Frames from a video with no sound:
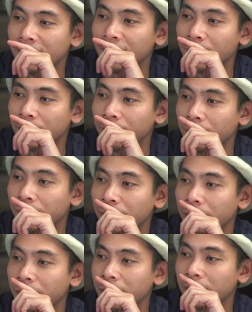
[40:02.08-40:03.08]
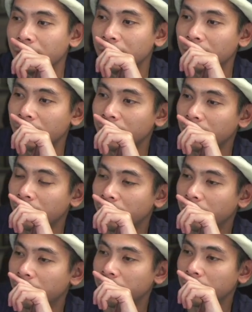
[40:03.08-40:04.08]

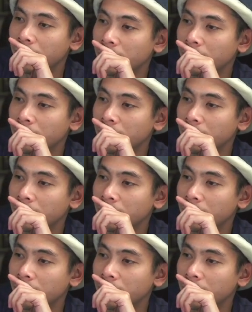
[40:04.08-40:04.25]
Nobody speaks.